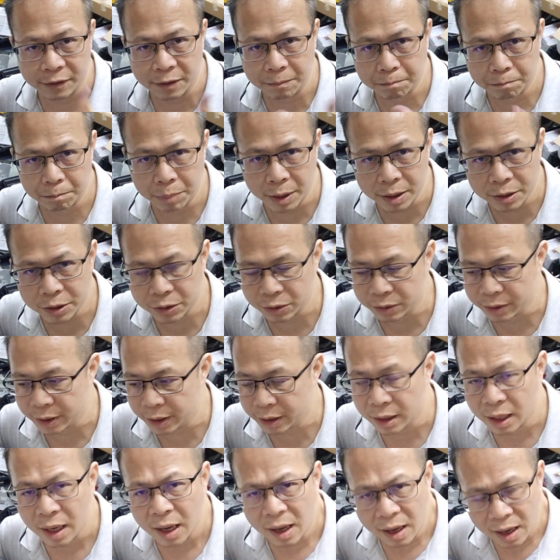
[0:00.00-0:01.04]
of the Purge
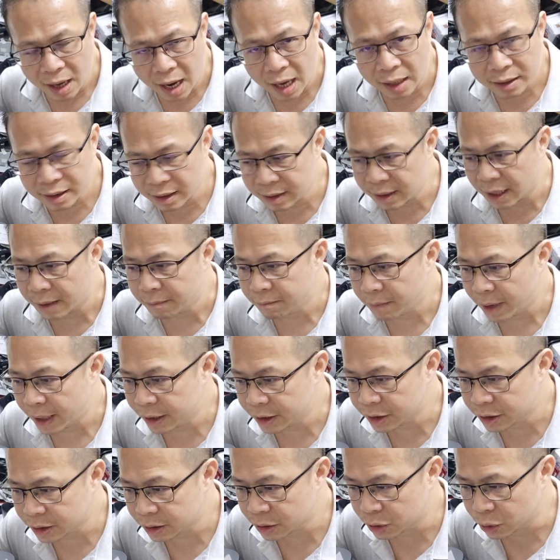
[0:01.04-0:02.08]
unit, other than
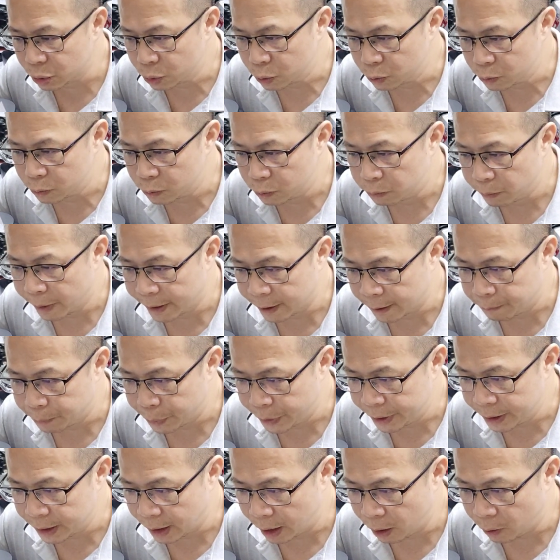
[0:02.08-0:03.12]
manage to make a
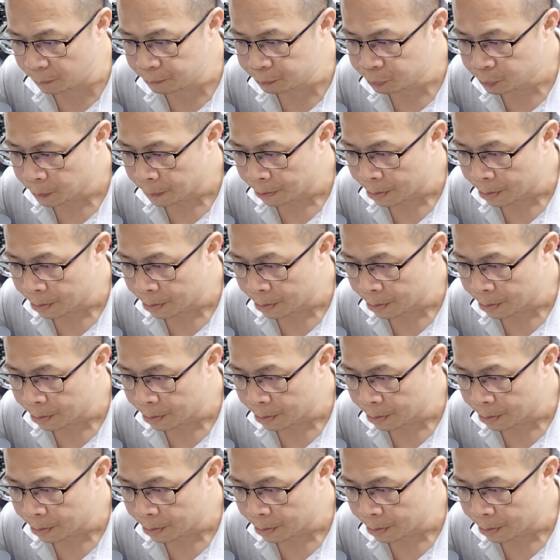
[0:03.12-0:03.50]
printout.